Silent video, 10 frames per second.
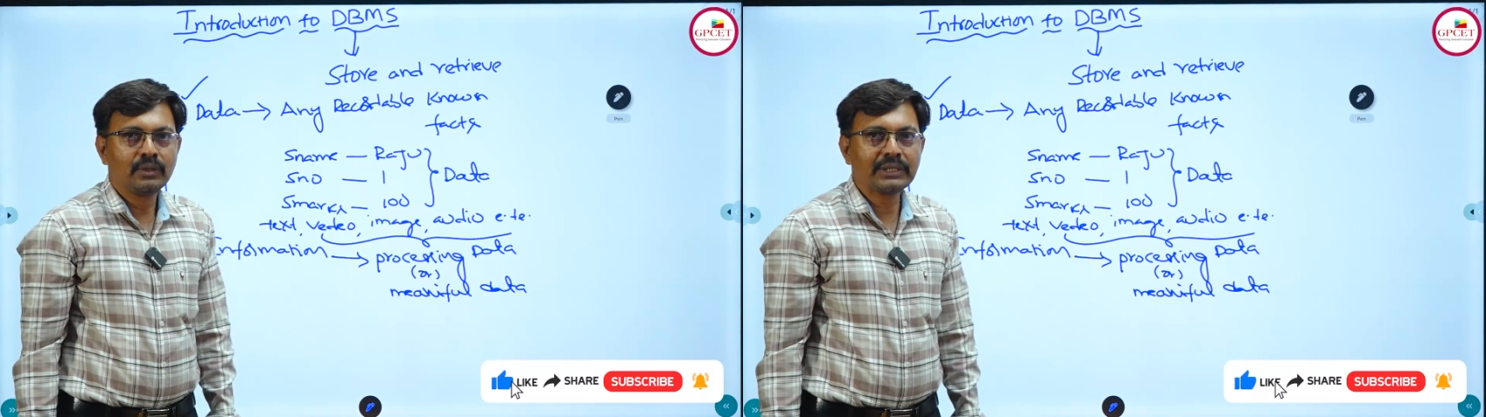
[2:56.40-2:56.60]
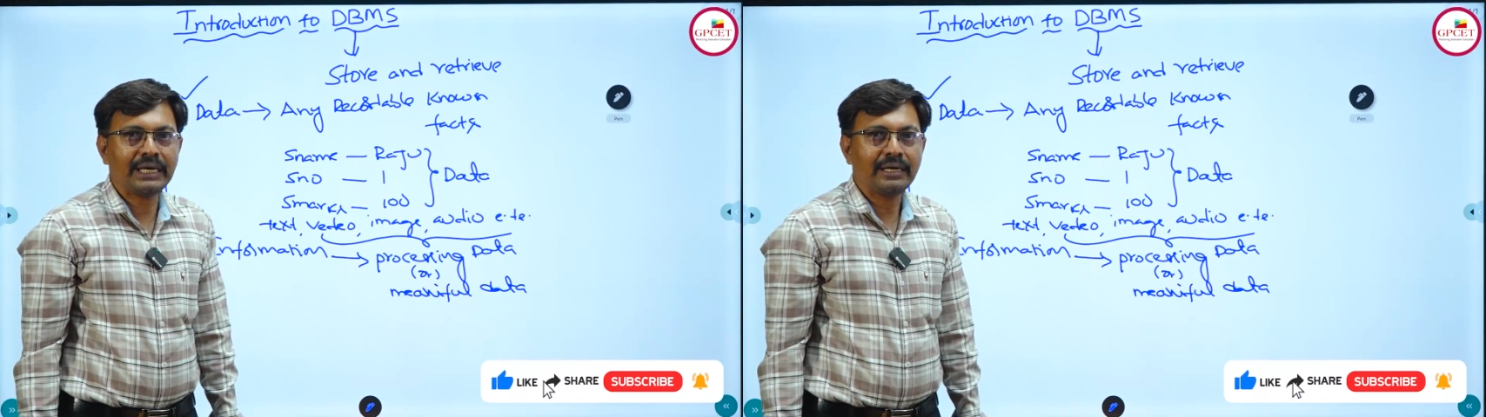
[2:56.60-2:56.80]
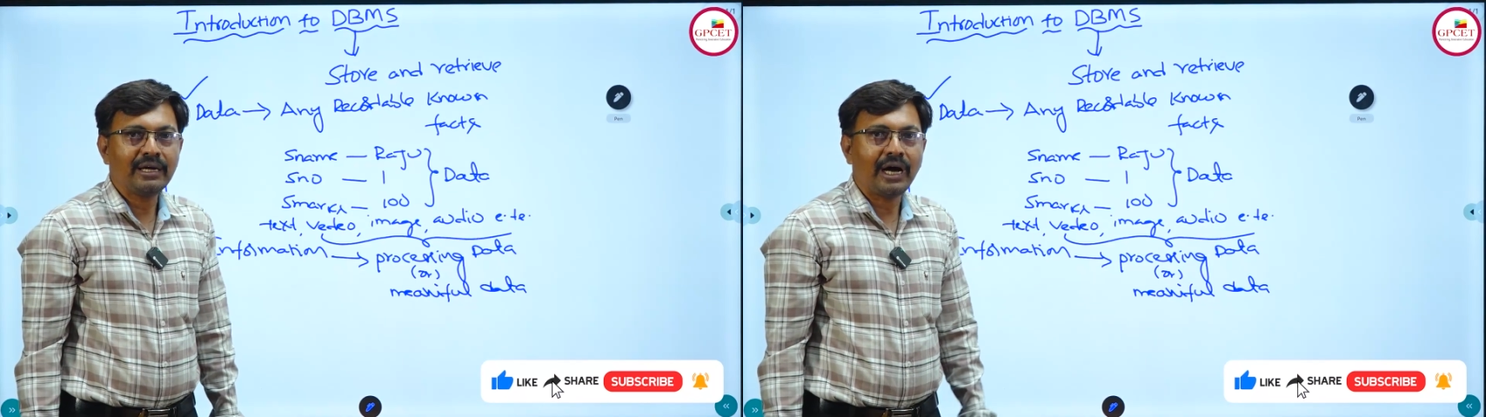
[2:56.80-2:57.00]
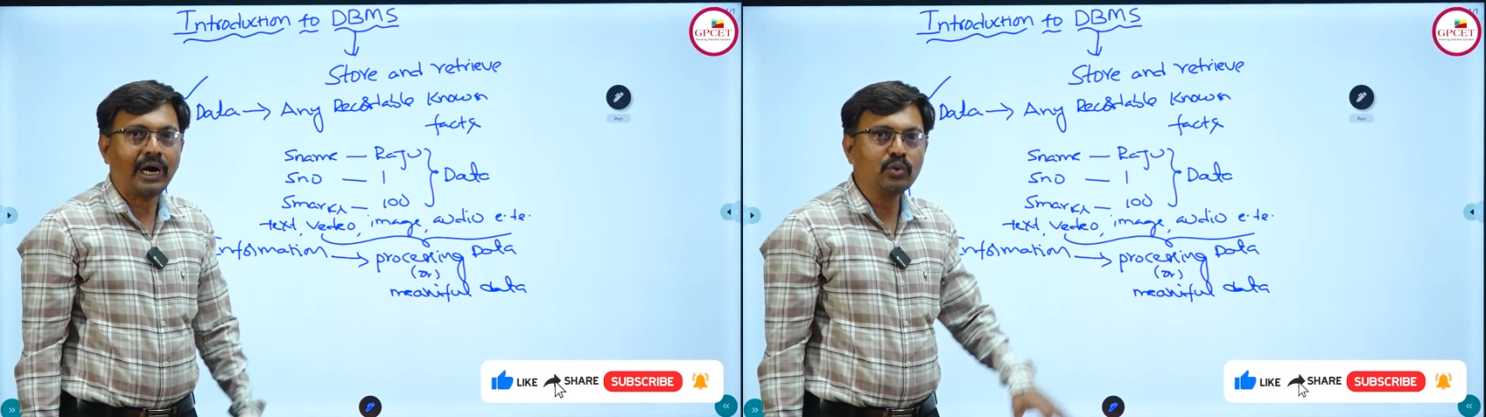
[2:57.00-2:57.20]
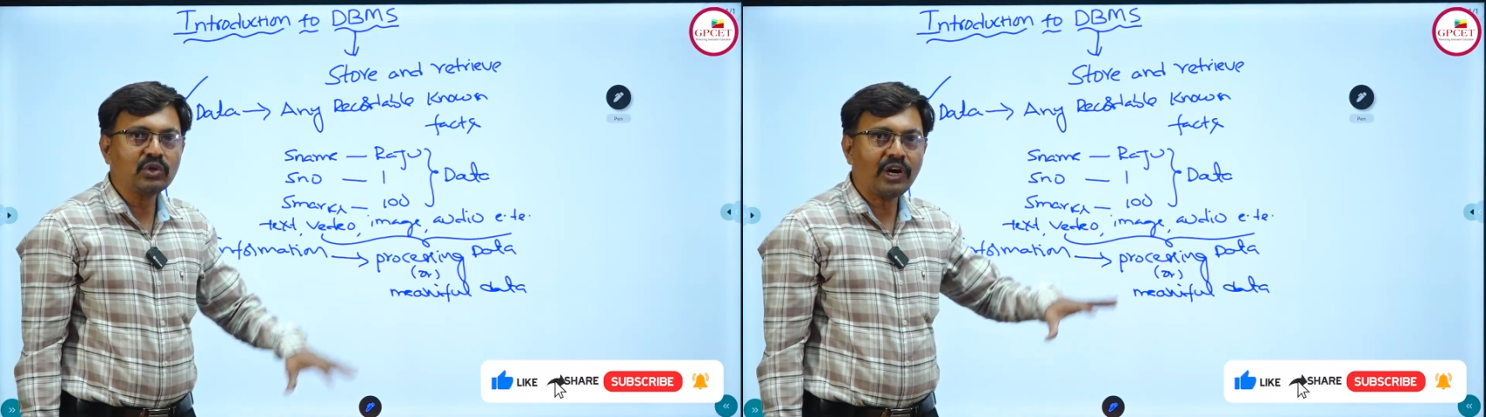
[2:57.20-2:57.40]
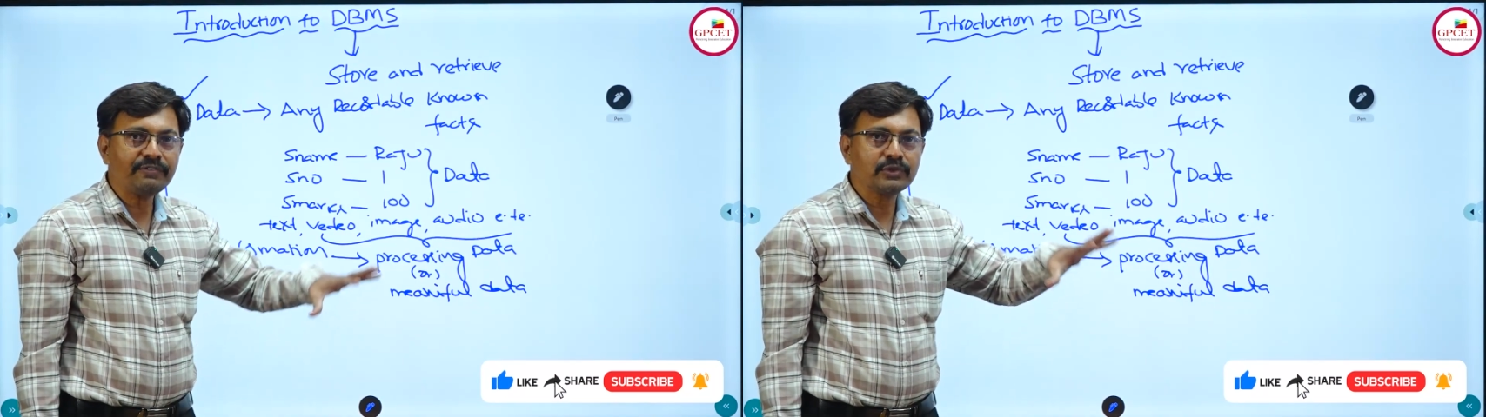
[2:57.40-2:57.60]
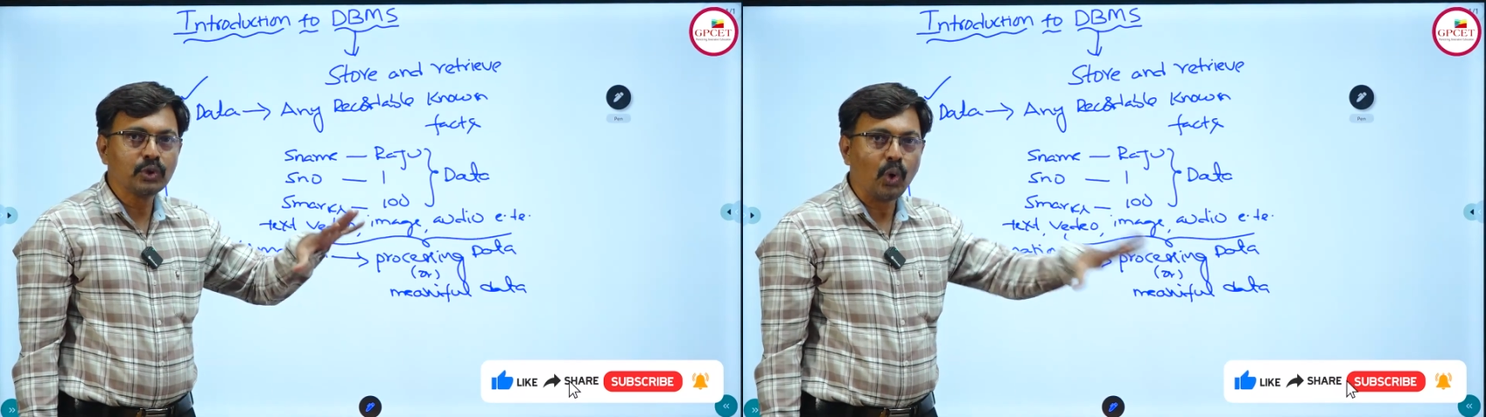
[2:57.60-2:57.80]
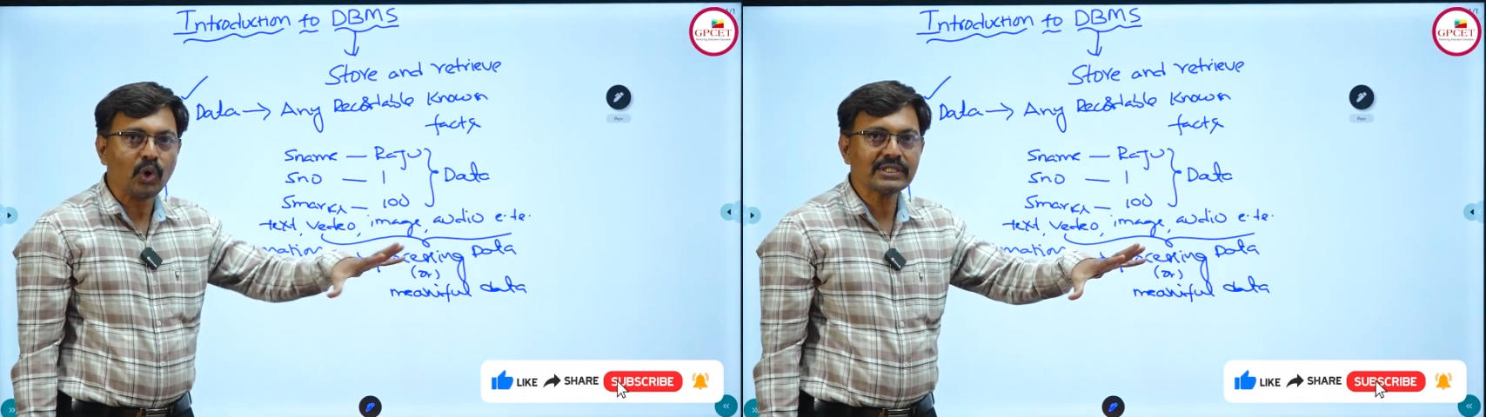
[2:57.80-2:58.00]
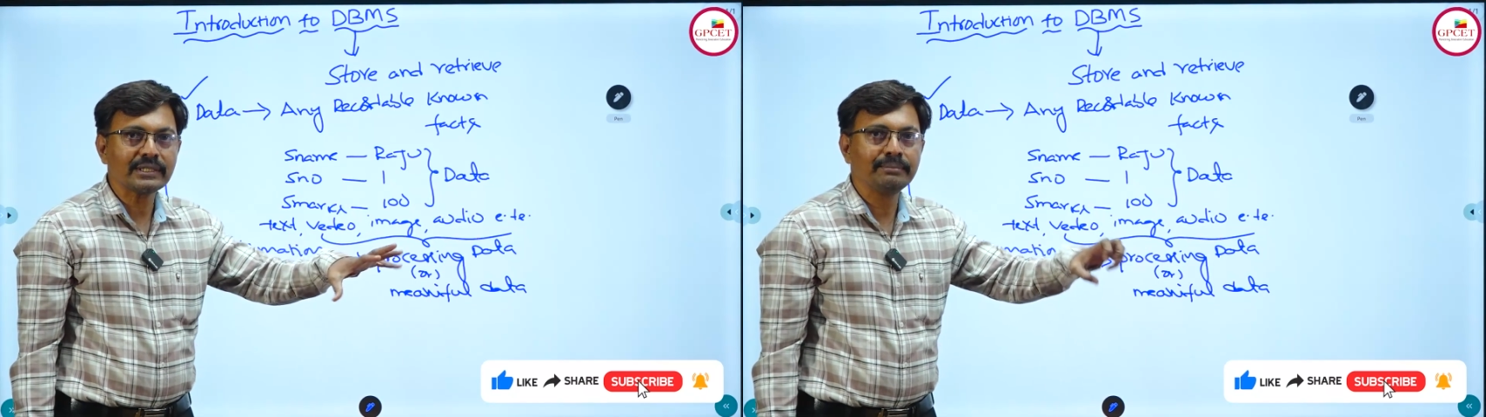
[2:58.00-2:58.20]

Okay, out of those